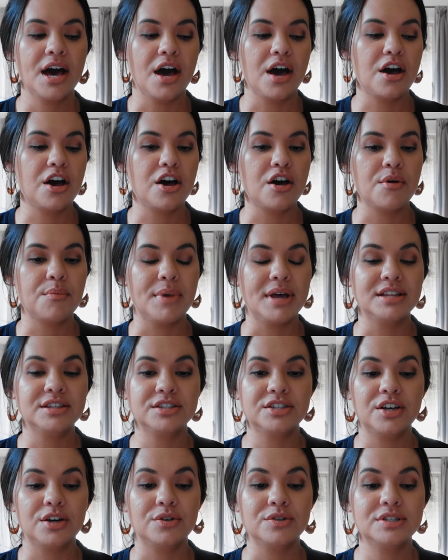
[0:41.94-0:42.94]
Um, and
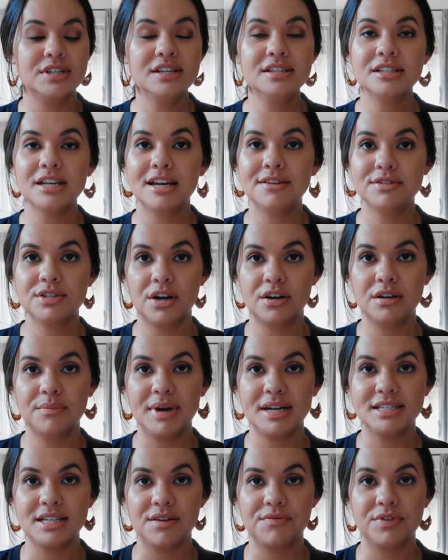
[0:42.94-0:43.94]
so, since I started
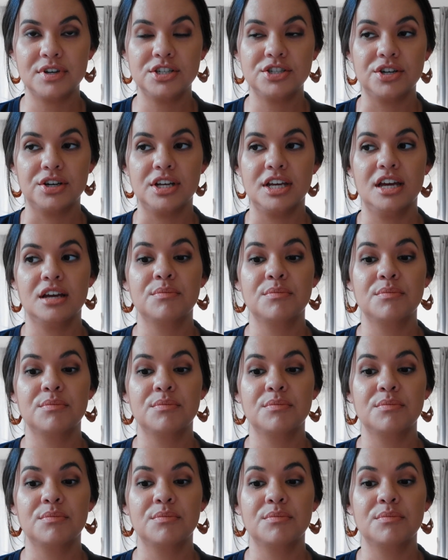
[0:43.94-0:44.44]
my debt free journey